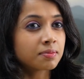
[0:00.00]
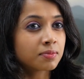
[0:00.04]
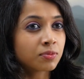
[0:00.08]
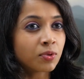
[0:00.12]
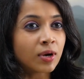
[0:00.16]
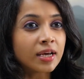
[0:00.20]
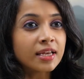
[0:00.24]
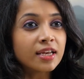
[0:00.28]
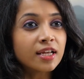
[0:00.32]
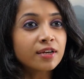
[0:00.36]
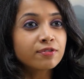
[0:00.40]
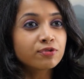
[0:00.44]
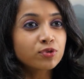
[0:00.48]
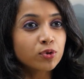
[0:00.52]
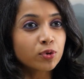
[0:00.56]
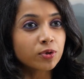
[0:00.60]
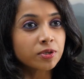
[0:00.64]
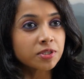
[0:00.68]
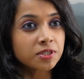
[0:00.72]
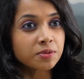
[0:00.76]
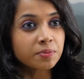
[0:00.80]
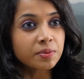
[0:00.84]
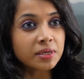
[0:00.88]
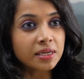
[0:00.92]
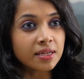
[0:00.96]
Wildlife
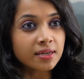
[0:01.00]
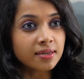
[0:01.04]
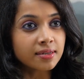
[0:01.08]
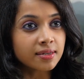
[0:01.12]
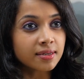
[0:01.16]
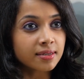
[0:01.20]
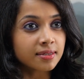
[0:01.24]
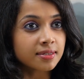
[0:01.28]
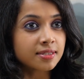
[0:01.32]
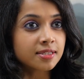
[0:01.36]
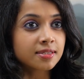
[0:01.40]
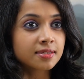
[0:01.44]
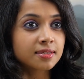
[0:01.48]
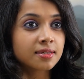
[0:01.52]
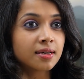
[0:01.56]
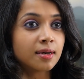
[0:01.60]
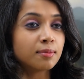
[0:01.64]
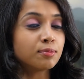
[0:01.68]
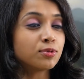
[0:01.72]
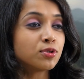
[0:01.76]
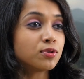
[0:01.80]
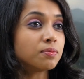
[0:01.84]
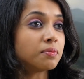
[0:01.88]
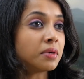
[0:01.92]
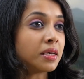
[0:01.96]
tourism in India has
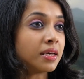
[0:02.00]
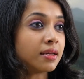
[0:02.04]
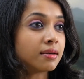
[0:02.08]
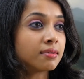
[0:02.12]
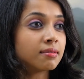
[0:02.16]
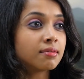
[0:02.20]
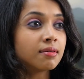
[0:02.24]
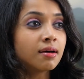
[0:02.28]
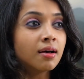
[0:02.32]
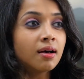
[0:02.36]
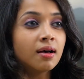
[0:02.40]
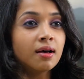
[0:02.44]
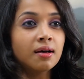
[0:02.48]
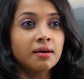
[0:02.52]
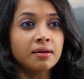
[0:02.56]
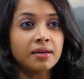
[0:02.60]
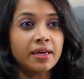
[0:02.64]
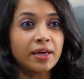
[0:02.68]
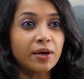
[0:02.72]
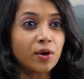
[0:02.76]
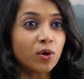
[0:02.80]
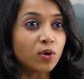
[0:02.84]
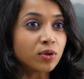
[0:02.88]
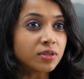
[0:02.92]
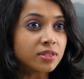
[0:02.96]
come to mean
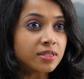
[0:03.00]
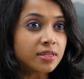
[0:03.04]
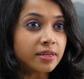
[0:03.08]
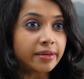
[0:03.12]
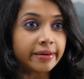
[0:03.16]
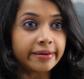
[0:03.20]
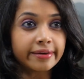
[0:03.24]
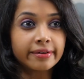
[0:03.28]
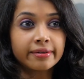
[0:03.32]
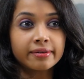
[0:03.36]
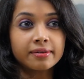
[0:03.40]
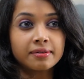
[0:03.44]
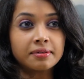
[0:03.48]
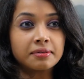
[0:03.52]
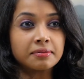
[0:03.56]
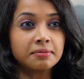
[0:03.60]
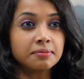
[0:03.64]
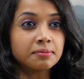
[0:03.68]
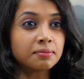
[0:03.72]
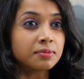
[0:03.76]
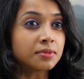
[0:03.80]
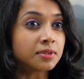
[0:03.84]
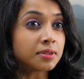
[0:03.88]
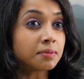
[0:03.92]
chaotic and